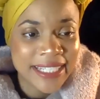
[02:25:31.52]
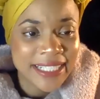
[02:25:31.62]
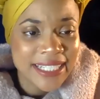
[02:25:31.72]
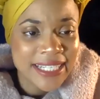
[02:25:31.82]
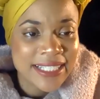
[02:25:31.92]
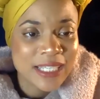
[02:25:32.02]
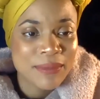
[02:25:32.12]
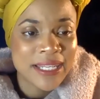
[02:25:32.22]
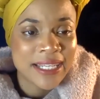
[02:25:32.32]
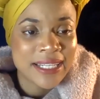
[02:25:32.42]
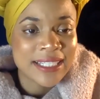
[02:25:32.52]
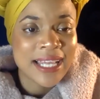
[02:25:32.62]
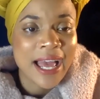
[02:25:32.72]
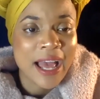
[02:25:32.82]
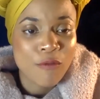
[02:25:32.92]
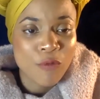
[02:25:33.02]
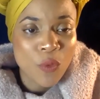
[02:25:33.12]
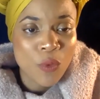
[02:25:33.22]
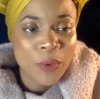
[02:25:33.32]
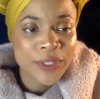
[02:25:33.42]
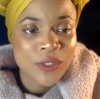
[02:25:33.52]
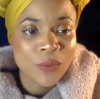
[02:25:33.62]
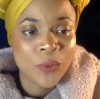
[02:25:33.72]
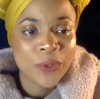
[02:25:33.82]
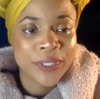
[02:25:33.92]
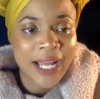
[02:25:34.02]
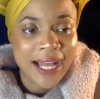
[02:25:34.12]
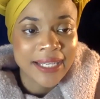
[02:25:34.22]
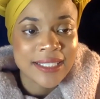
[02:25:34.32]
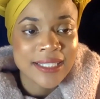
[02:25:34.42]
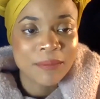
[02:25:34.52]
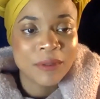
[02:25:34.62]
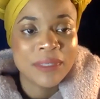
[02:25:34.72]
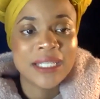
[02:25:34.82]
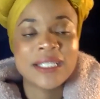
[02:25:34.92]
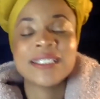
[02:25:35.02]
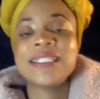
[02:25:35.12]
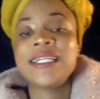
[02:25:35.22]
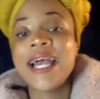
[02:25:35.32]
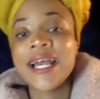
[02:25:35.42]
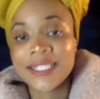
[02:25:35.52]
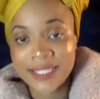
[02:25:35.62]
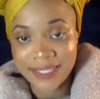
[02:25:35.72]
any exhibit that does not have full points awarded, I can supplement it. Yes.